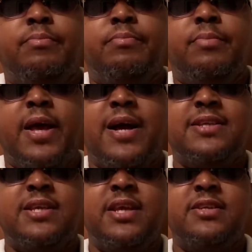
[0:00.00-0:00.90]
like I
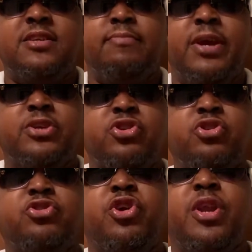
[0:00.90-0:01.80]
said, just make sure
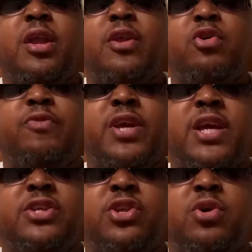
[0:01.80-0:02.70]
you turn that
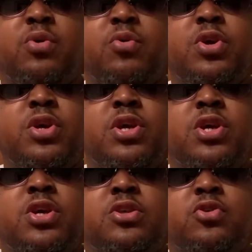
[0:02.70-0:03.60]
notification on
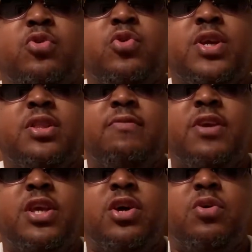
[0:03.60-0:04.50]
so you'll get the
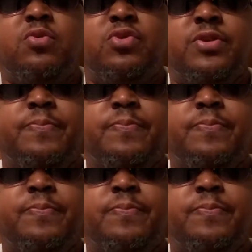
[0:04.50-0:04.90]
videos.